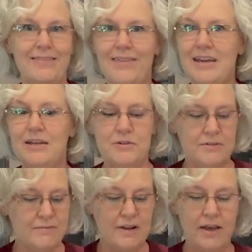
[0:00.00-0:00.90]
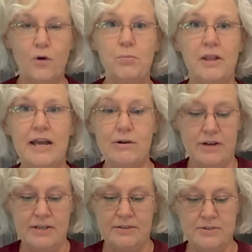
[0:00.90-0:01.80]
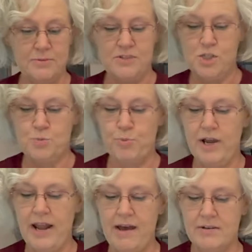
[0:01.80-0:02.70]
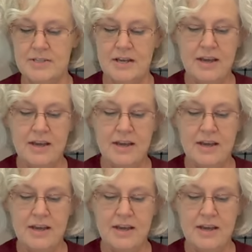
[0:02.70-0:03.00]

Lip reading: they can help layer it and spread out